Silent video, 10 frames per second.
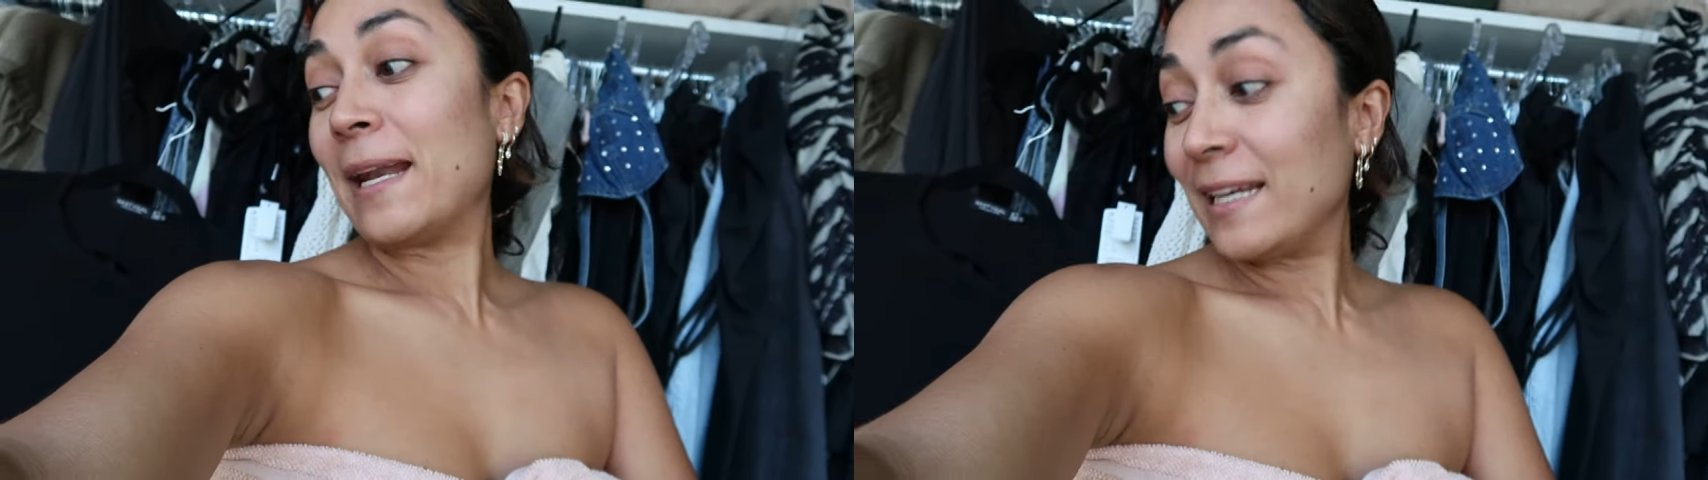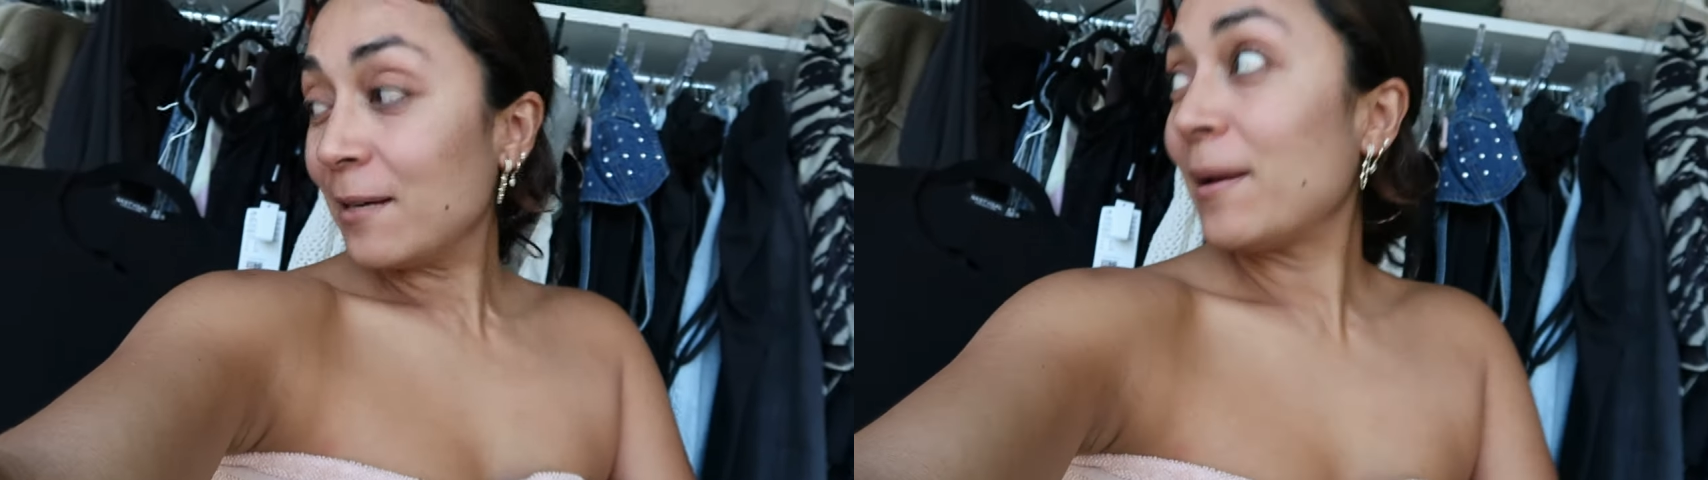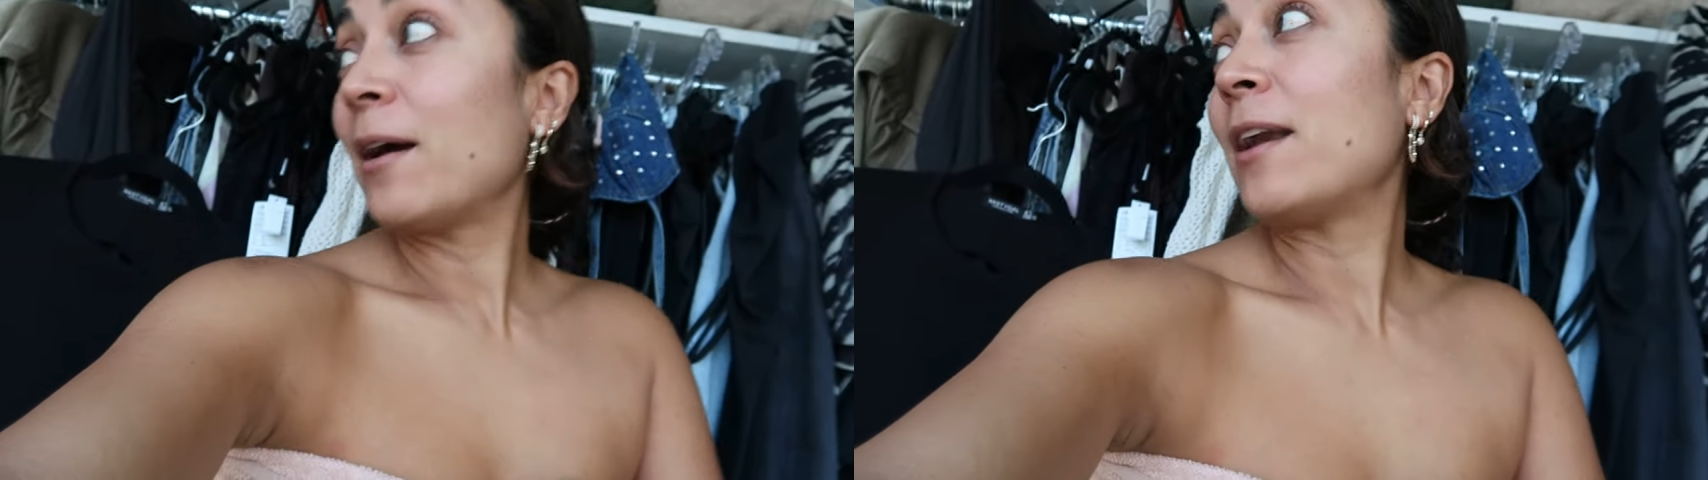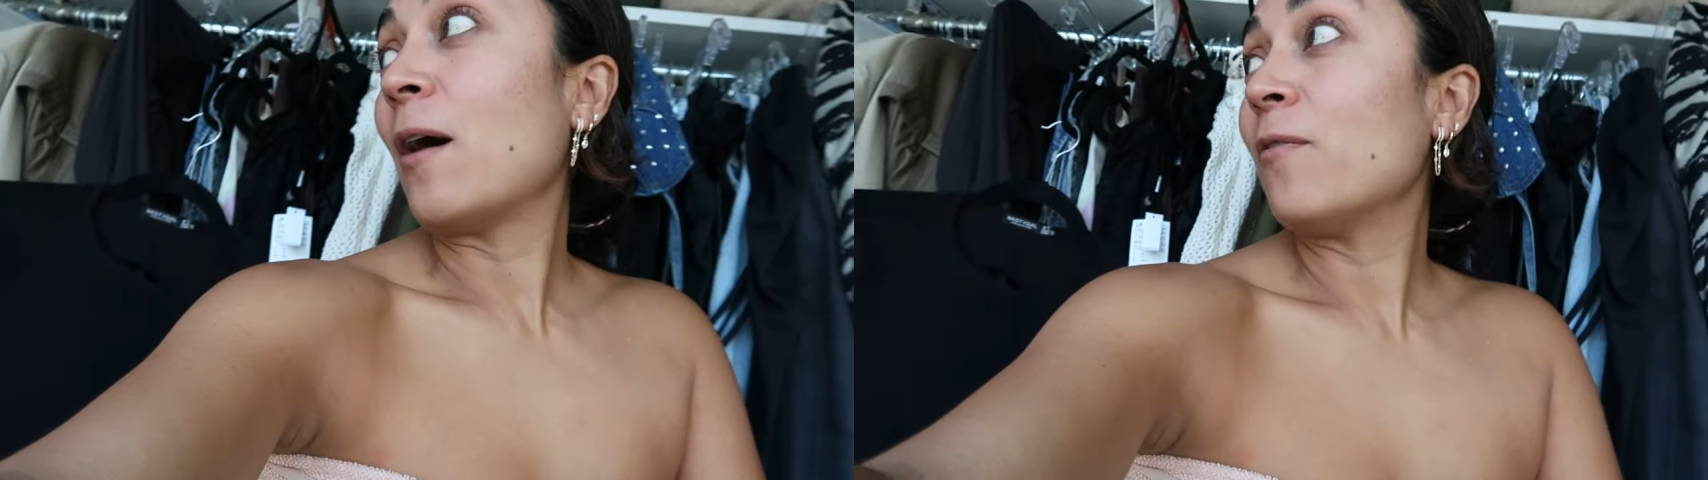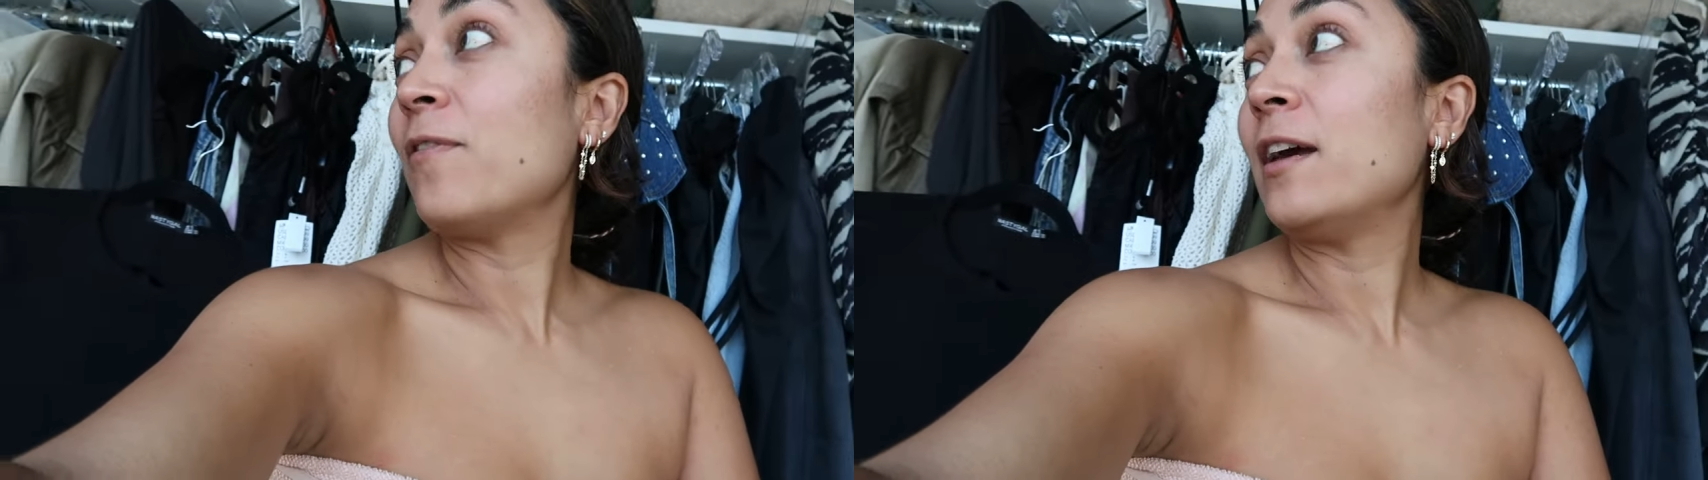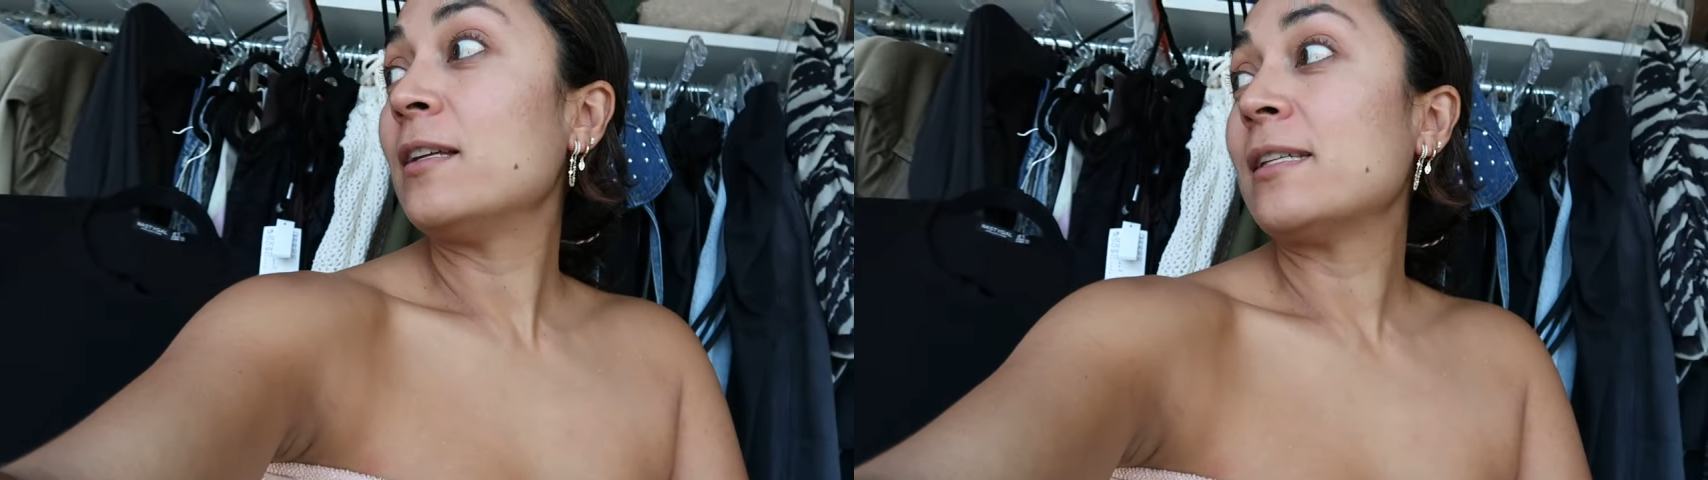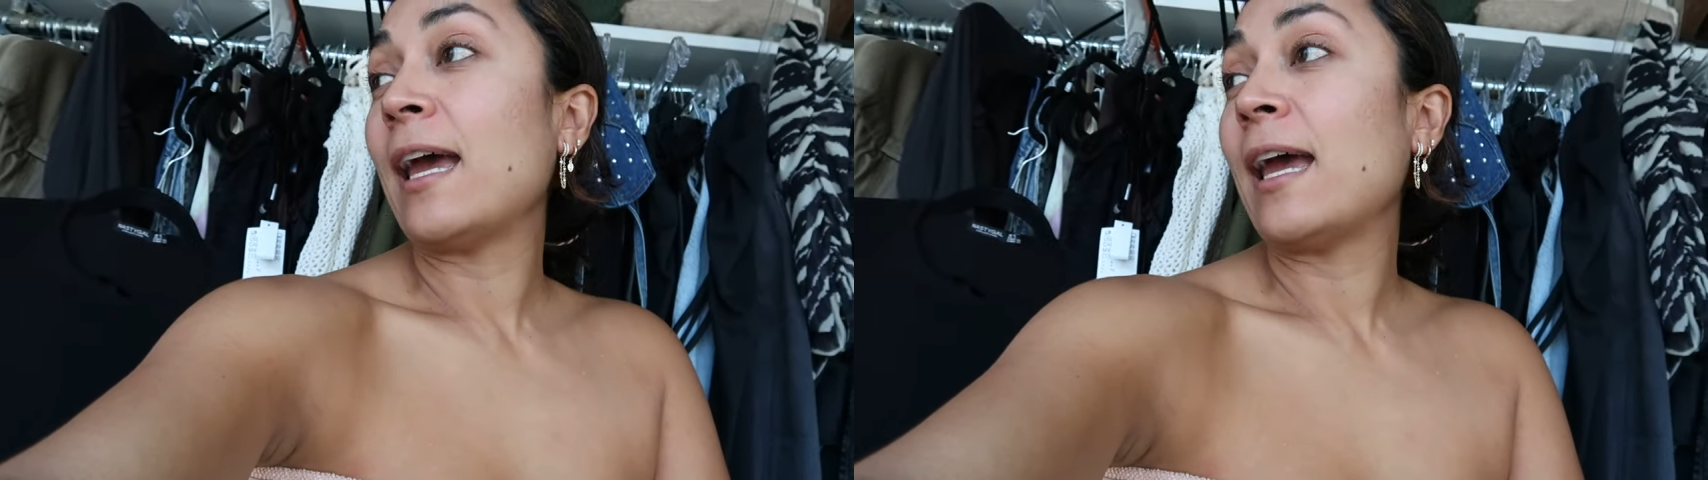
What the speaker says: I need to pick out an outfit.